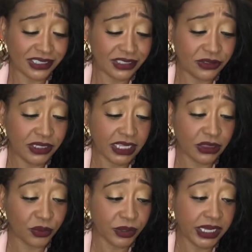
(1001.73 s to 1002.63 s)
So you
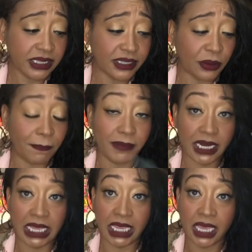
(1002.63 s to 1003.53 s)
get three little
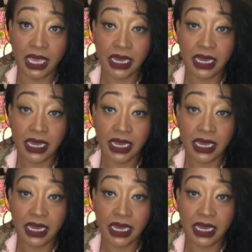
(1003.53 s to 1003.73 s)
mini